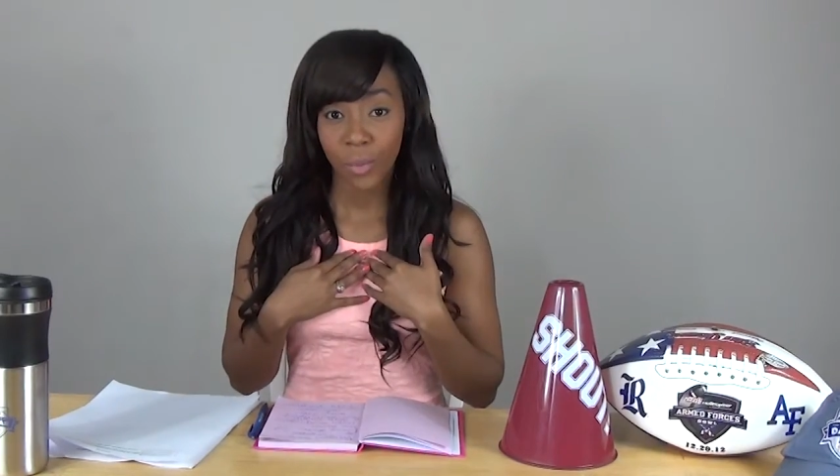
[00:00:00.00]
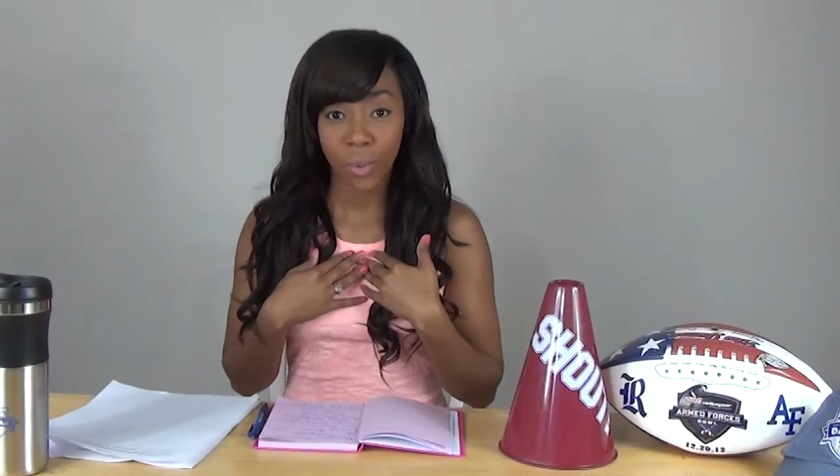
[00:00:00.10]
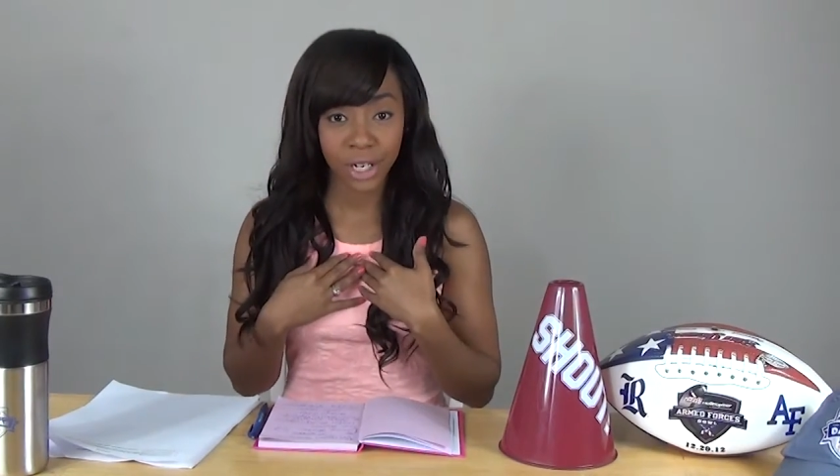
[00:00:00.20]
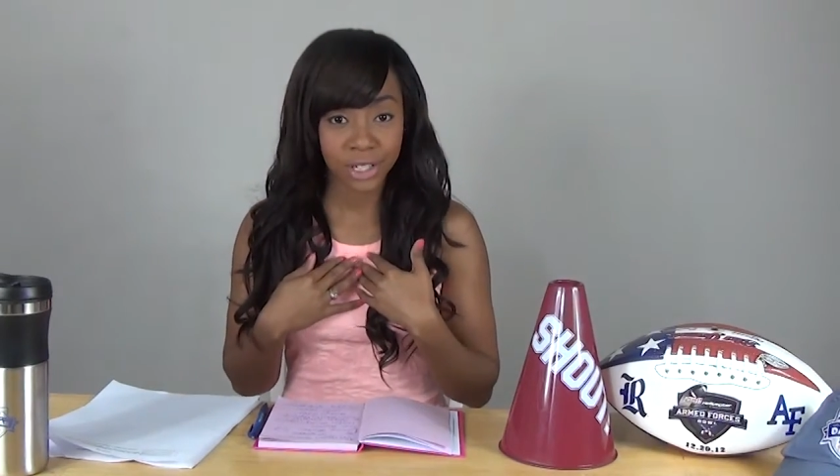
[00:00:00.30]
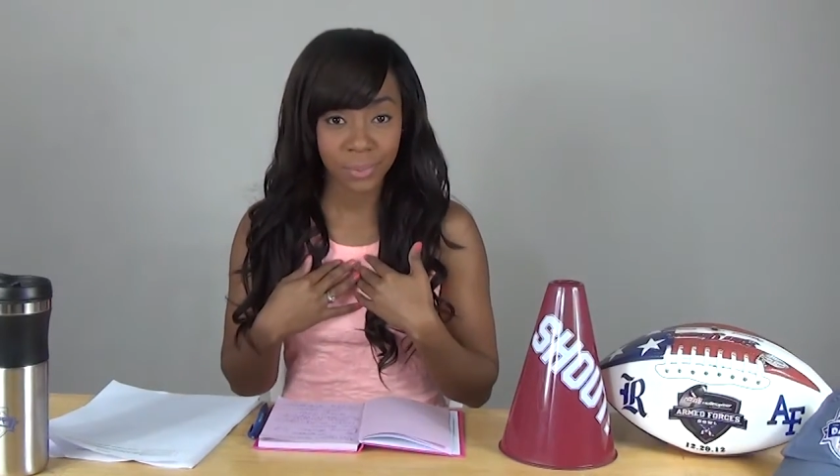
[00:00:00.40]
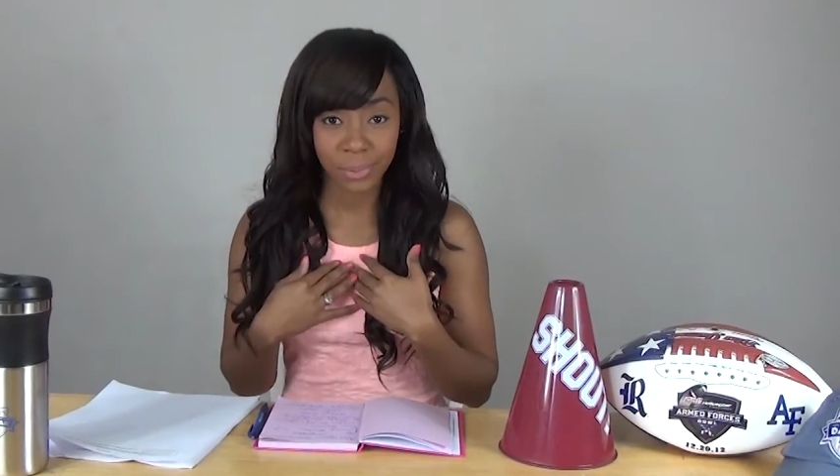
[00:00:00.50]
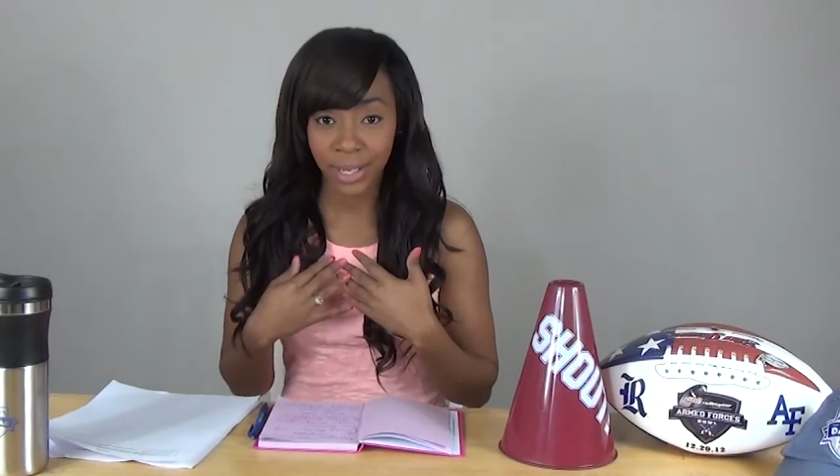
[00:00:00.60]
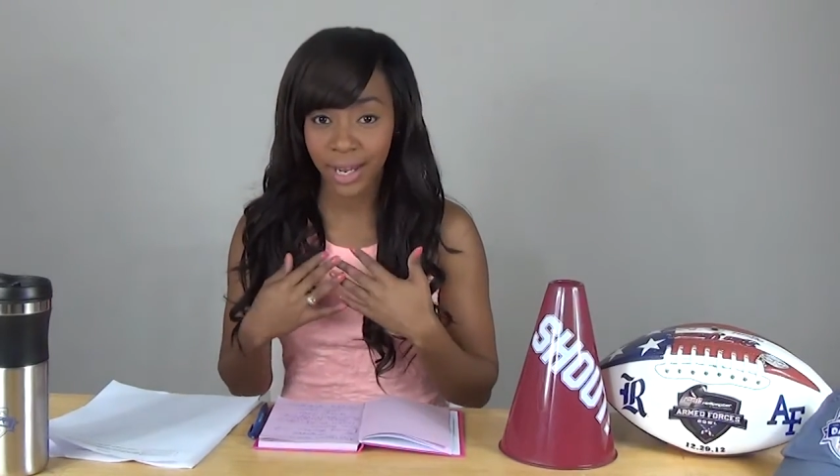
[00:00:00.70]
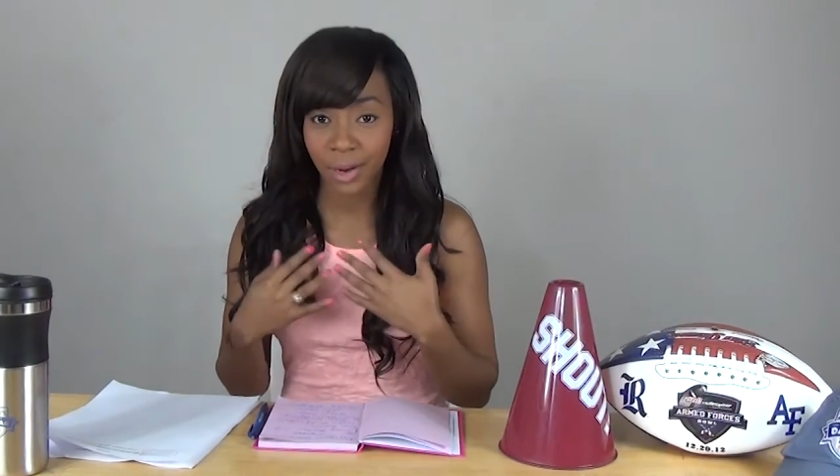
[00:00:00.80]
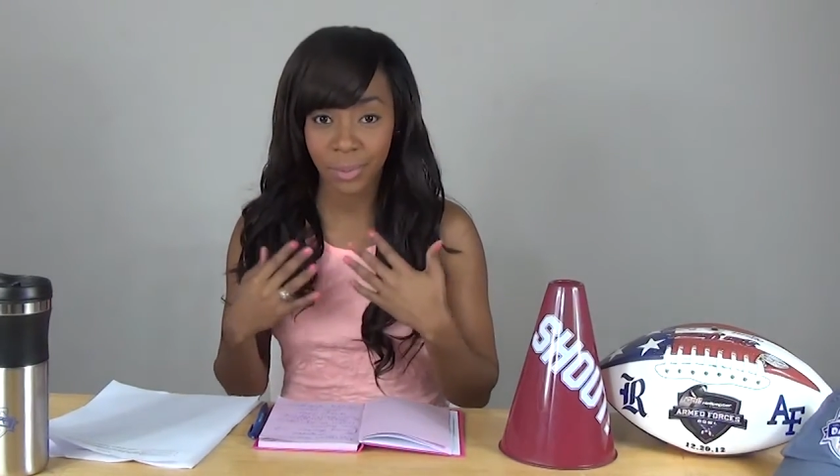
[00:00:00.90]
watched him
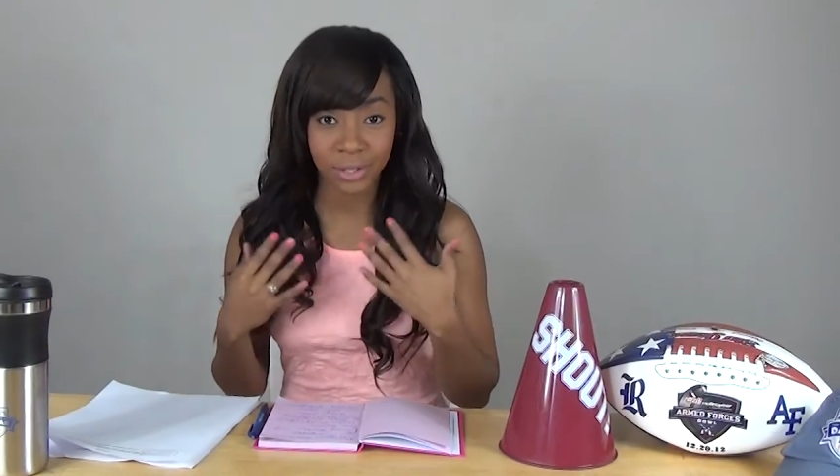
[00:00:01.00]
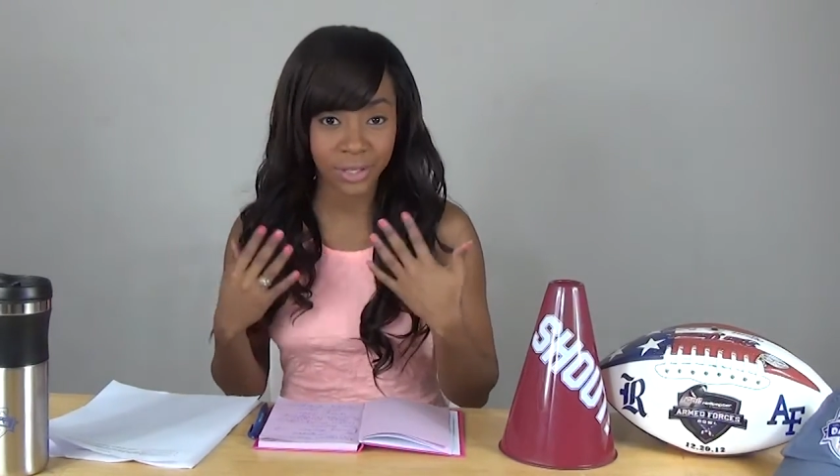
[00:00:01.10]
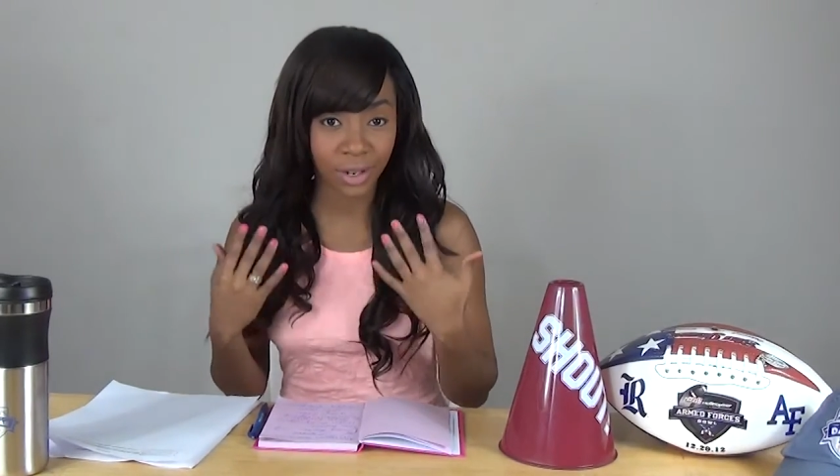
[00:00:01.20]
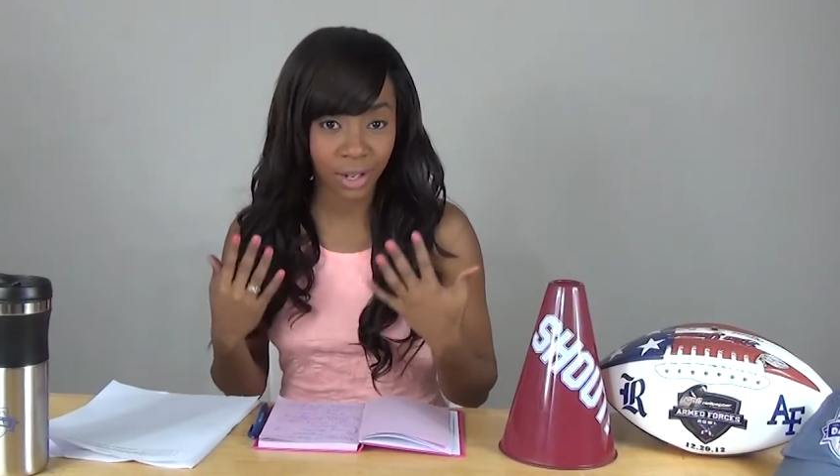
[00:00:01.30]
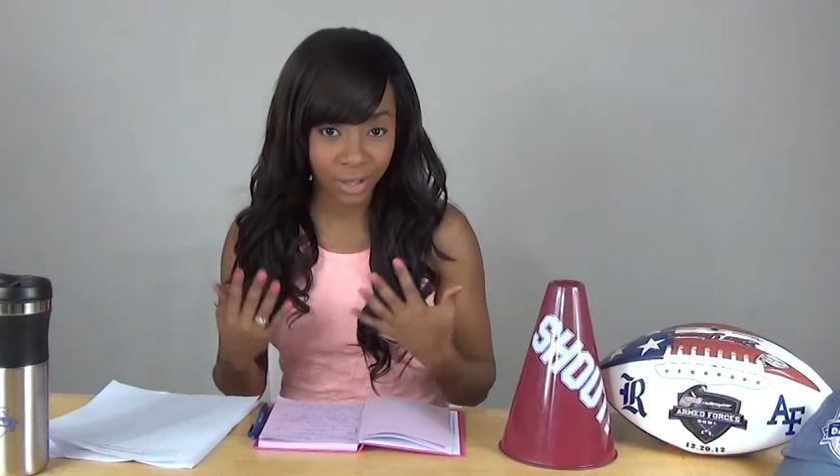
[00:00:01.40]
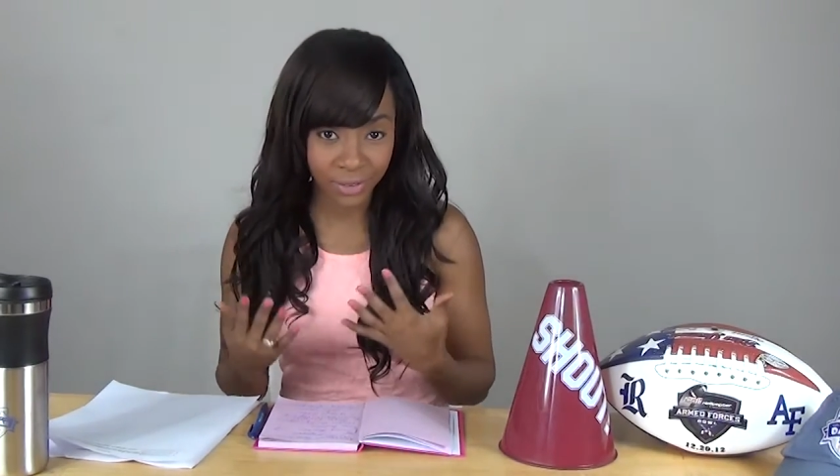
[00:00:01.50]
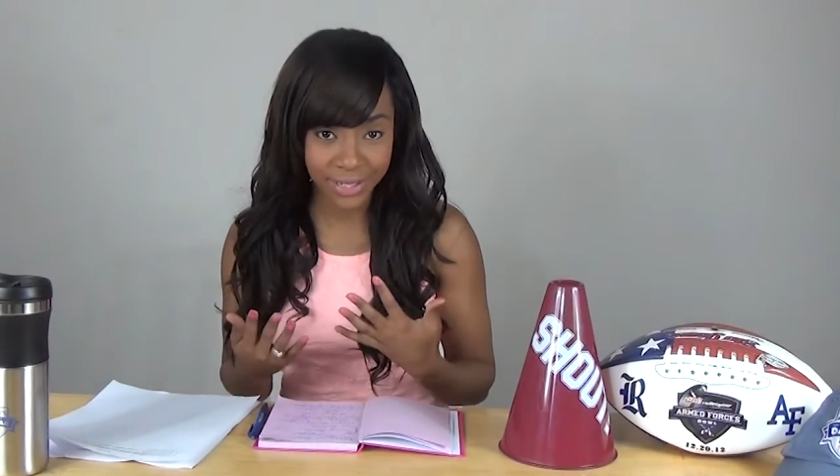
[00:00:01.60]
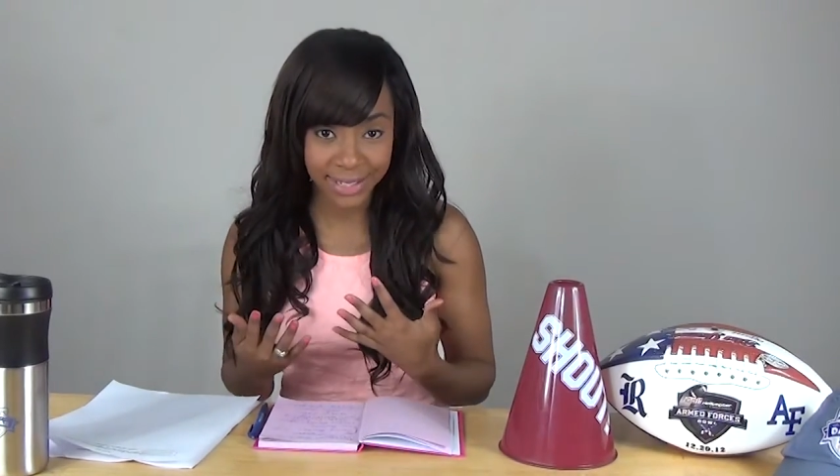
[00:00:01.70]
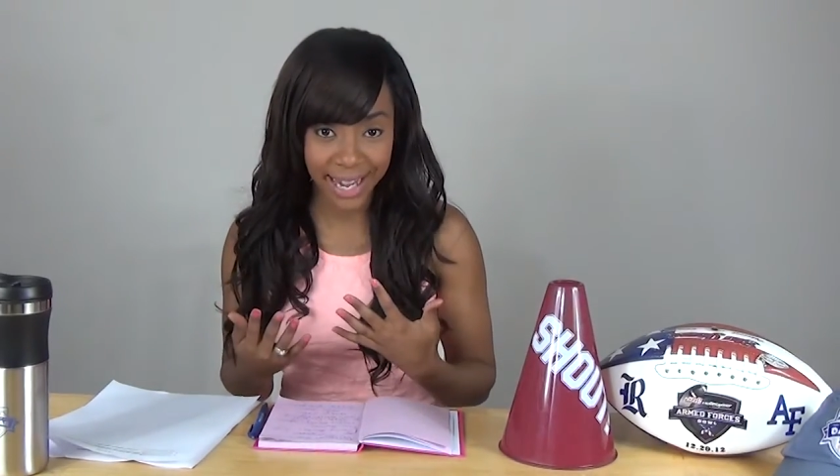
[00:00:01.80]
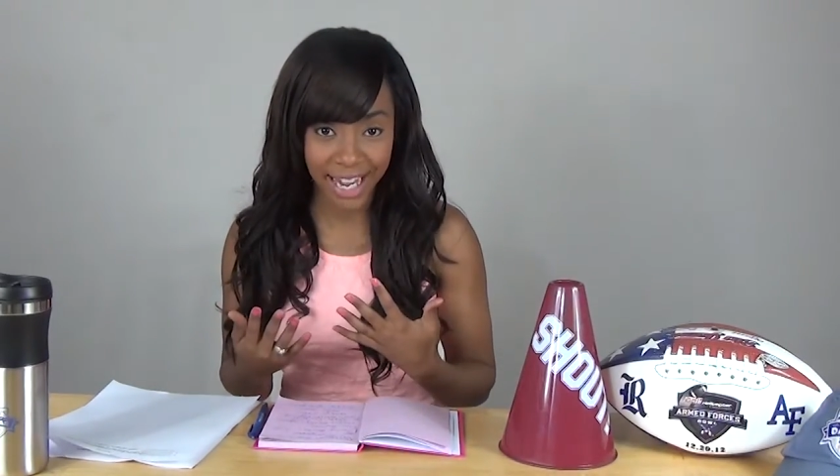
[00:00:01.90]
play almost all of
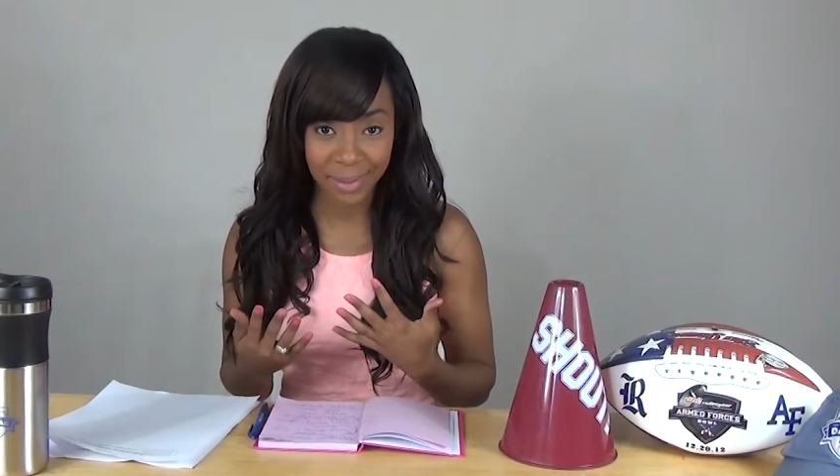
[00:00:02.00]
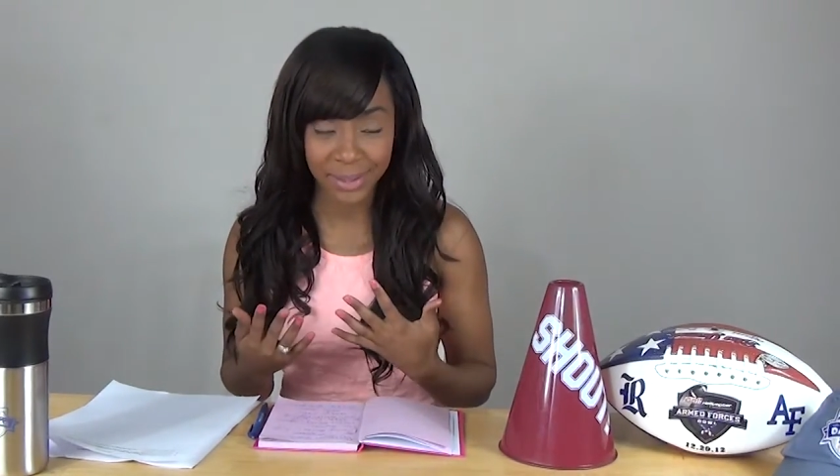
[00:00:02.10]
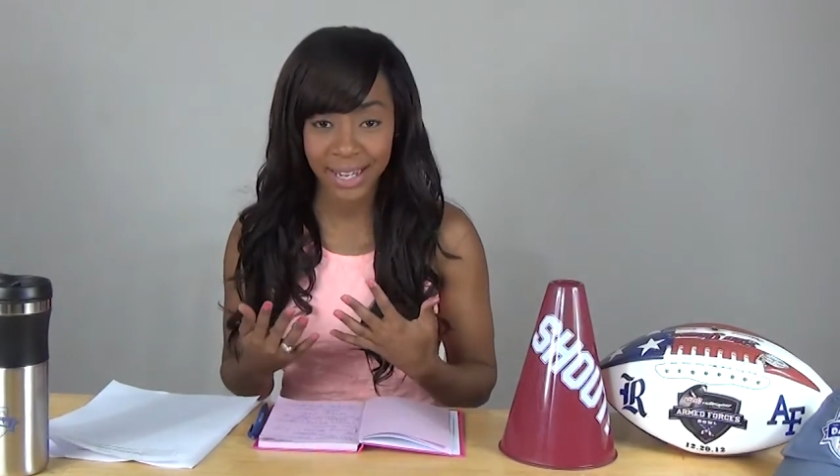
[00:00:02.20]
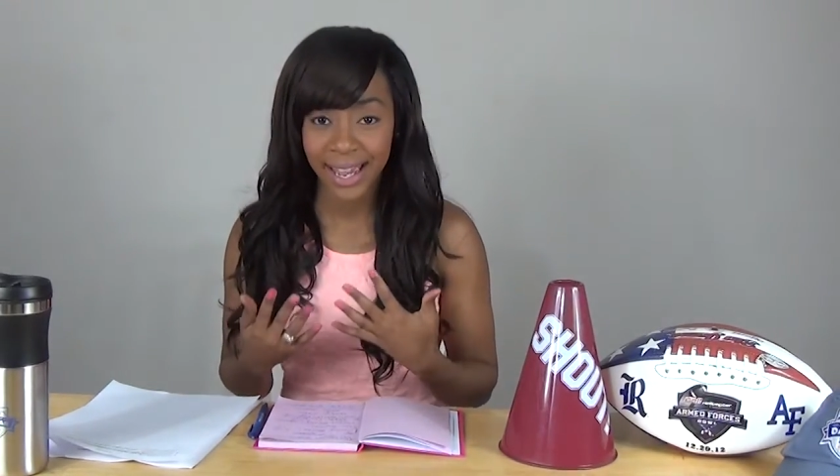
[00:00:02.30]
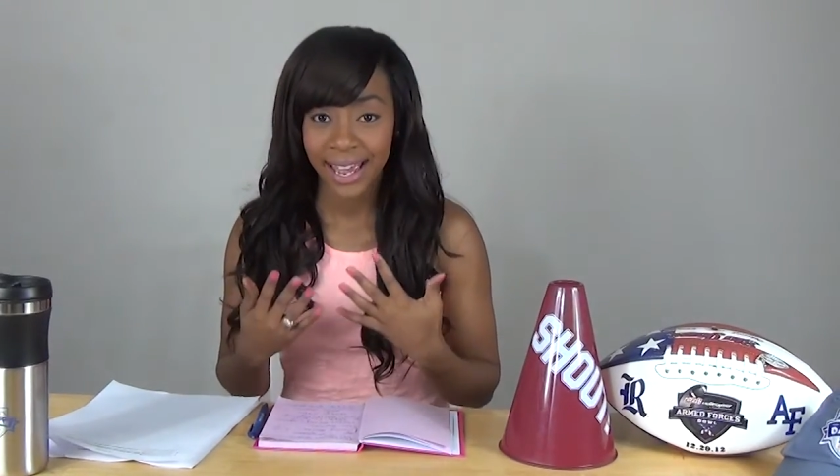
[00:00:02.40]
his games.